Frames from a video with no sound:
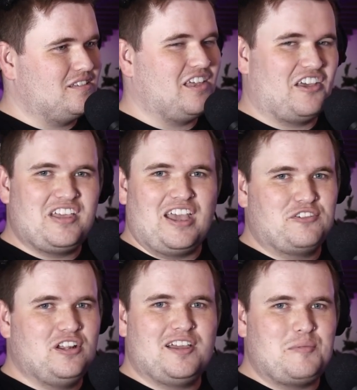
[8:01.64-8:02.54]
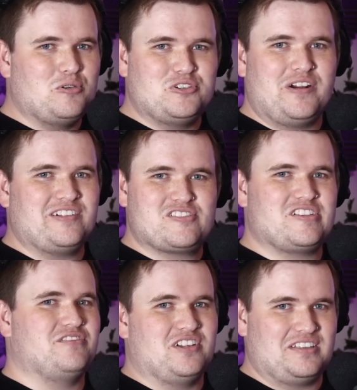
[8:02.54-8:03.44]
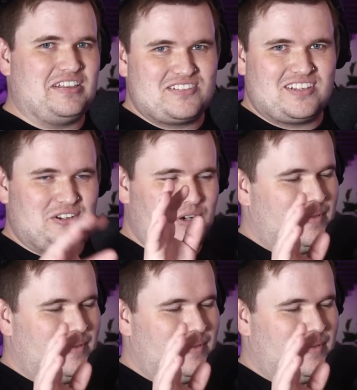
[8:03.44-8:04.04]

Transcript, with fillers: Yeah, yeah, if you like more deranged stuff like this, go to our